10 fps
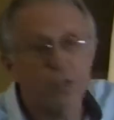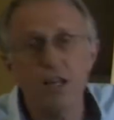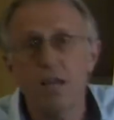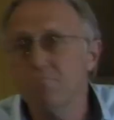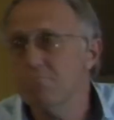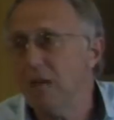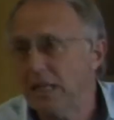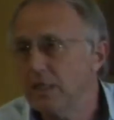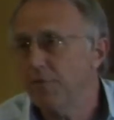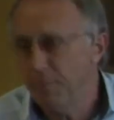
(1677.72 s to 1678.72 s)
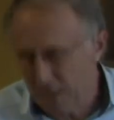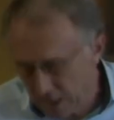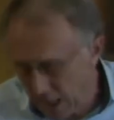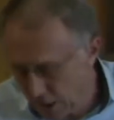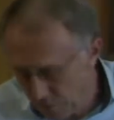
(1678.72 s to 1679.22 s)
three massive
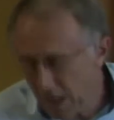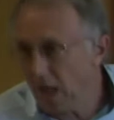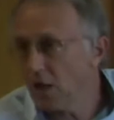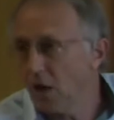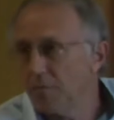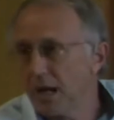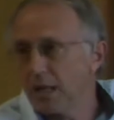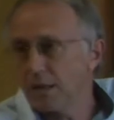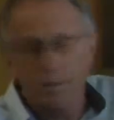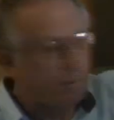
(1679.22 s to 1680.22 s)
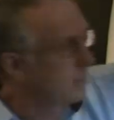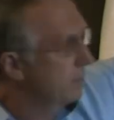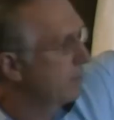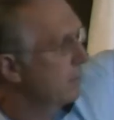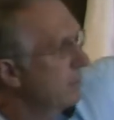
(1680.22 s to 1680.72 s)
mistakes when I got married.
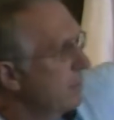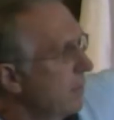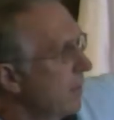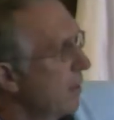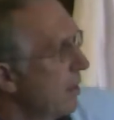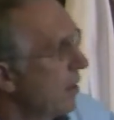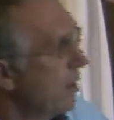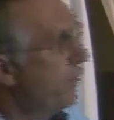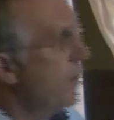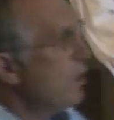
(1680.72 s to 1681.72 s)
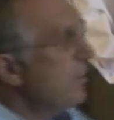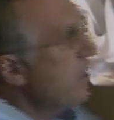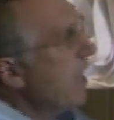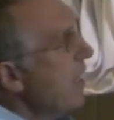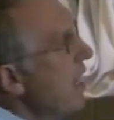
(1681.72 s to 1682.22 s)
The first
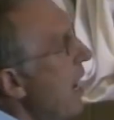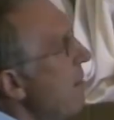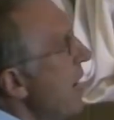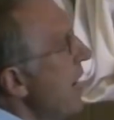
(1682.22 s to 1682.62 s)
mistake that I